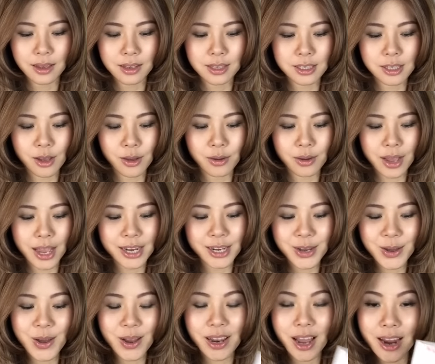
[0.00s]
So I
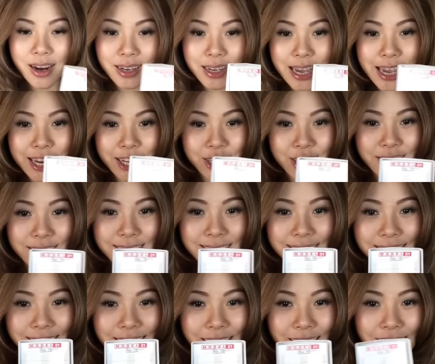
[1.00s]
know a lot of Asians
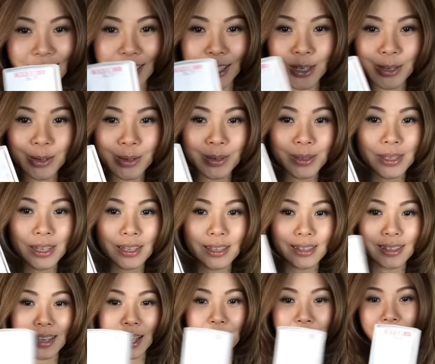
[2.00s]
use this
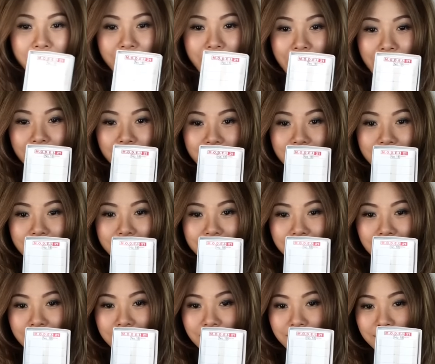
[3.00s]
type of lashes
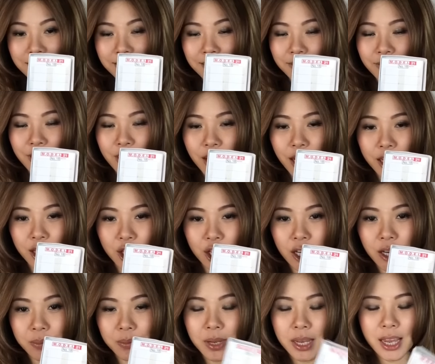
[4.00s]
because it's very
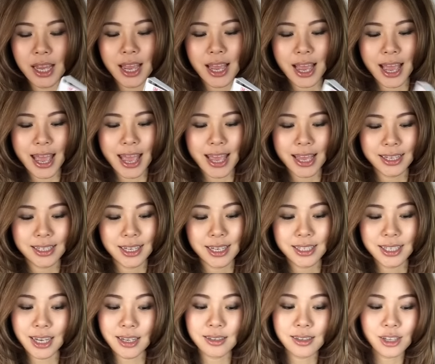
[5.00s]
cheap and it
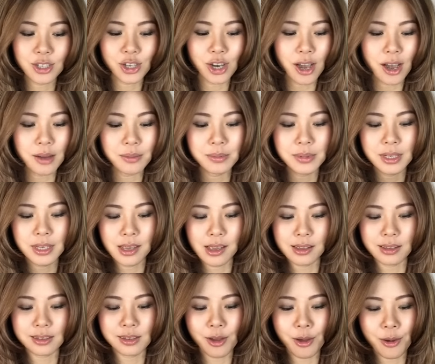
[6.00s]
does the job.
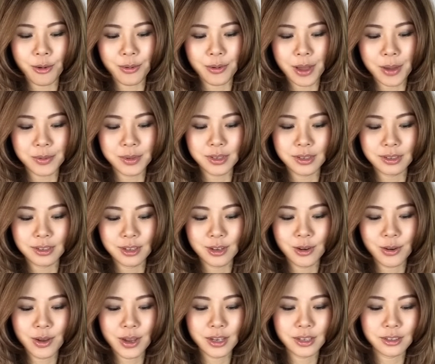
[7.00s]
So I'm
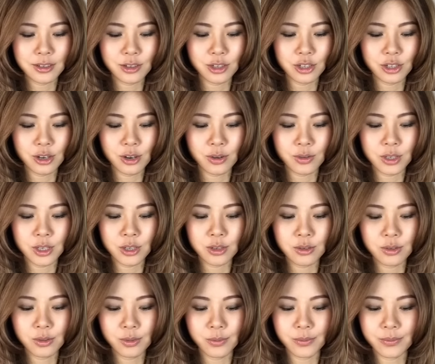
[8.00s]
going to show
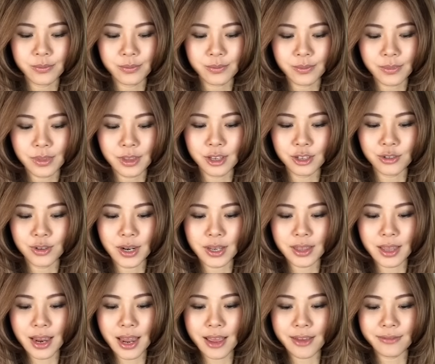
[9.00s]
you the trick
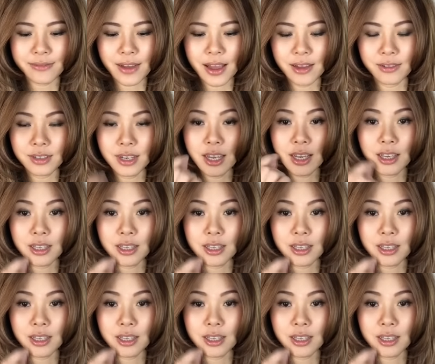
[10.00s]
that I found.